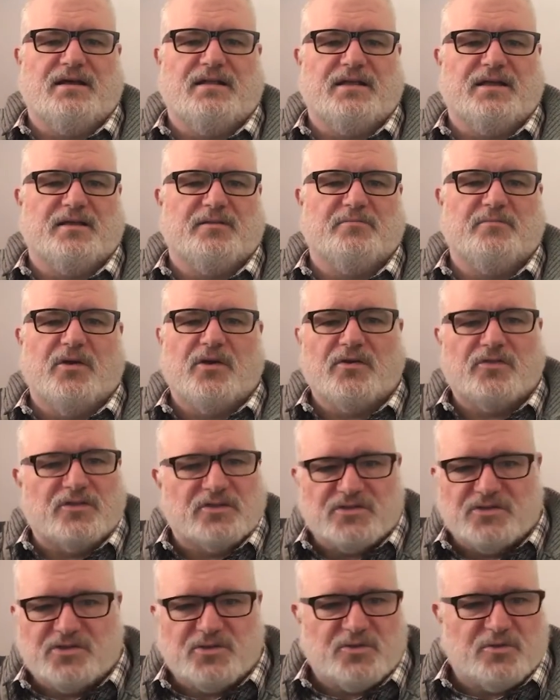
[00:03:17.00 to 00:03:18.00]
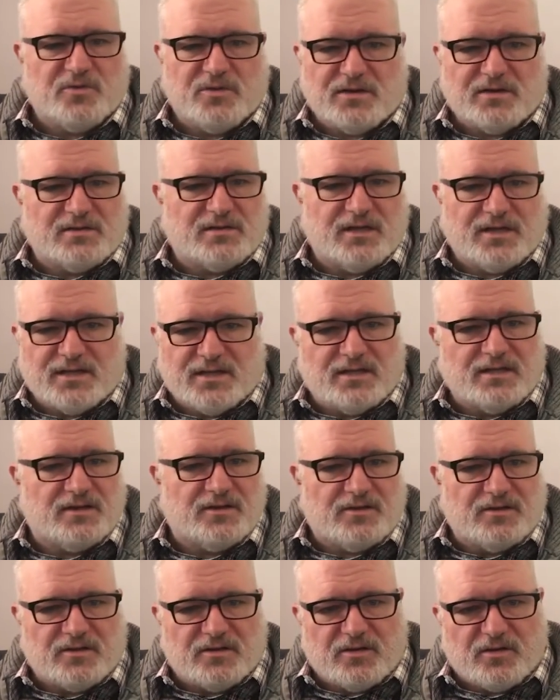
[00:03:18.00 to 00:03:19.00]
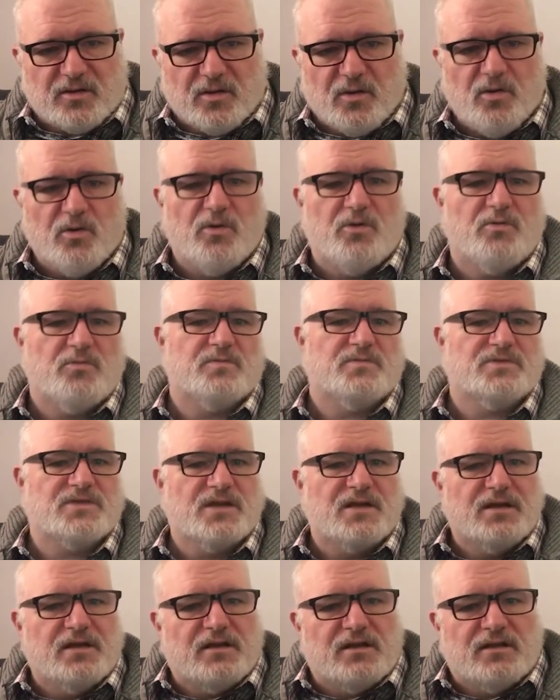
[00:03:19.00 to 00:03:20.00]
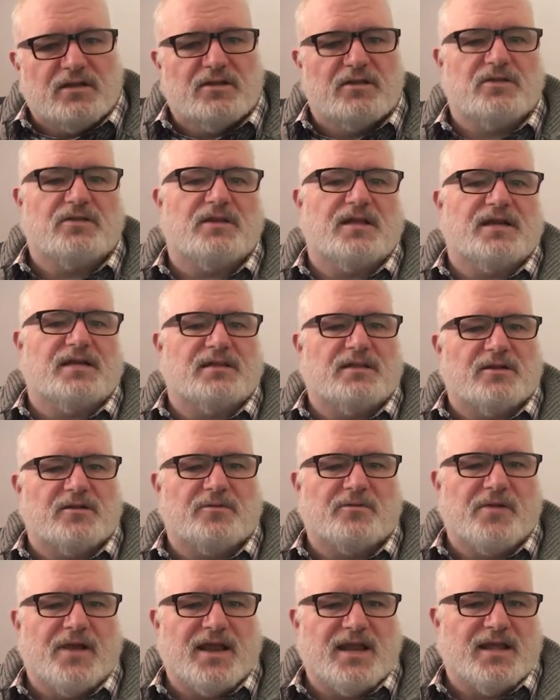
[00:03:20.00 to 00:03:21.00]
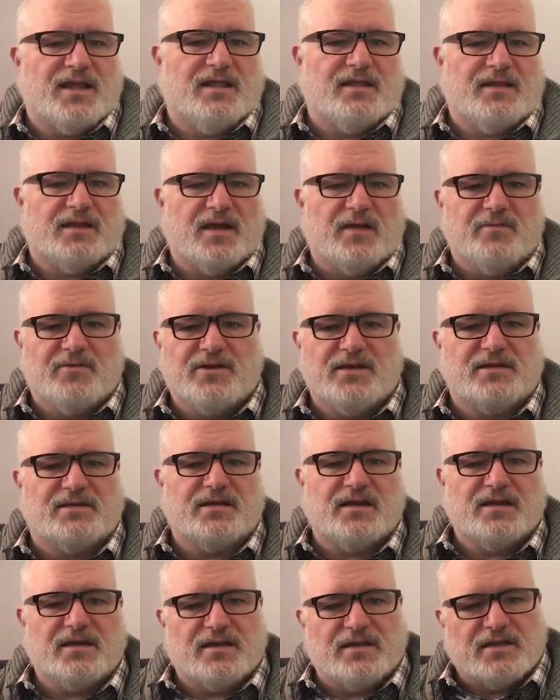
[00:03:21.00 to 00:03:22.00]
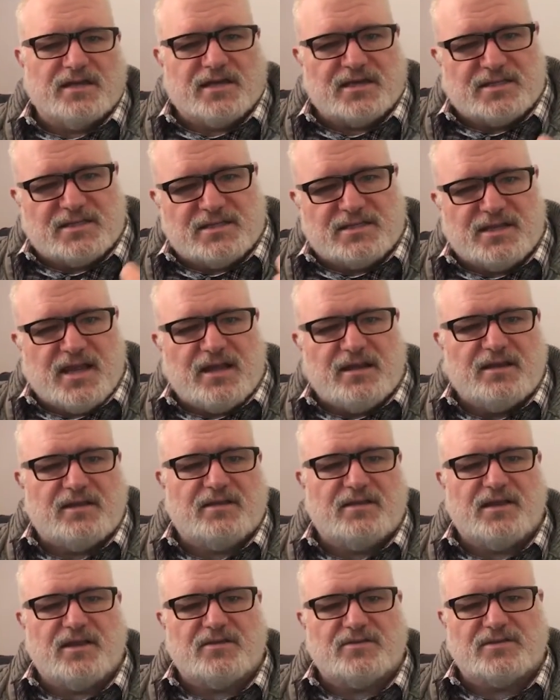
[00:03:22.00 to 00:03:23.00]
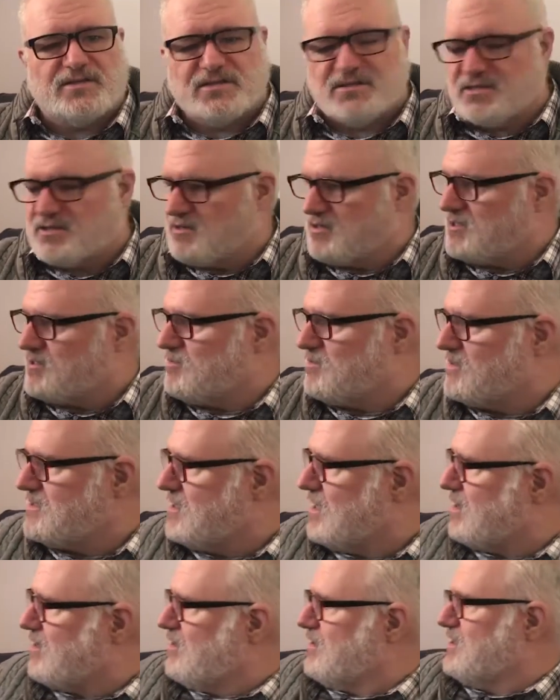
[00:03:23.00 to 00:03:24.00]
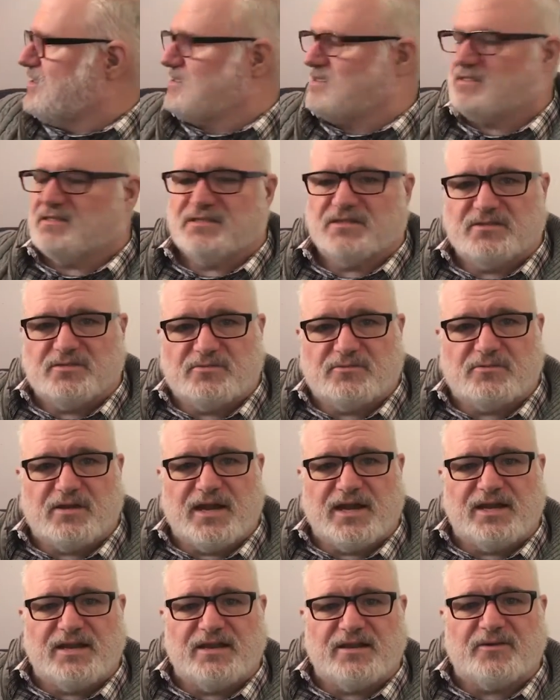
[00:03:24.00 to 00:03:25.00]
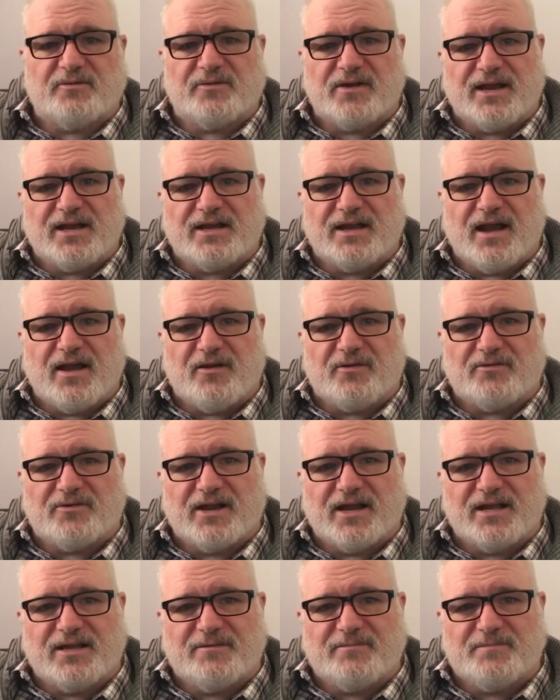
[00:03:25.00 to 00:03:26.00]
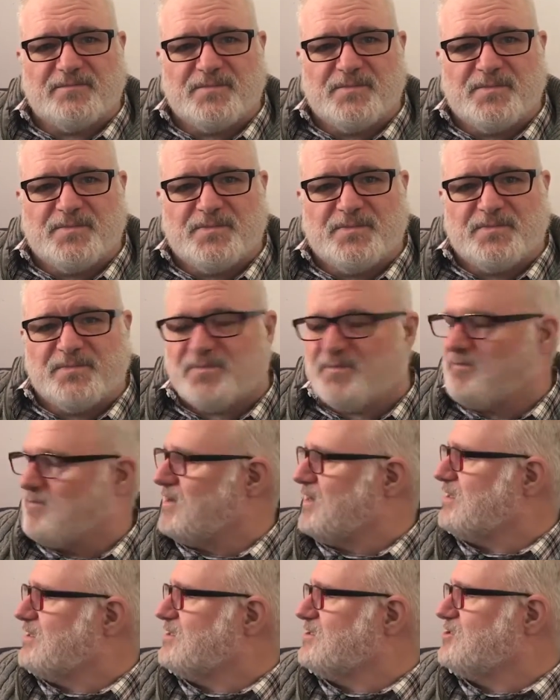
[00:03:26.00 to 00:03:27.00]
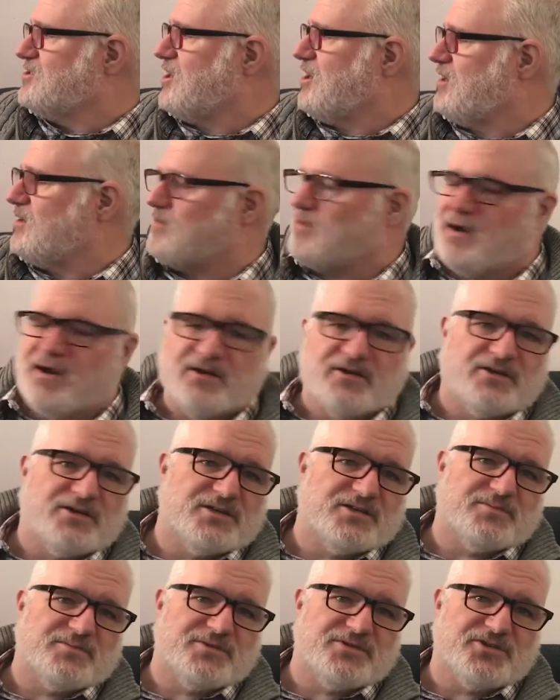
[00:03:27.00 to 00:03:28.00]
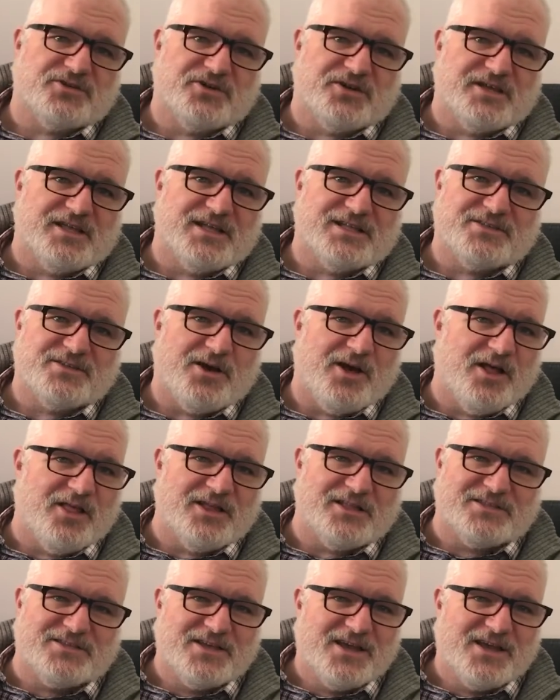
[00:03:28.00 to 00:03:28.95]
like Martha Stewart. Your homes look like they're ready. I want to tell you, the extent of the Nelson's Christmas decorations is right here, right now, right? We got the Charlie Brown Christmas tree. That's all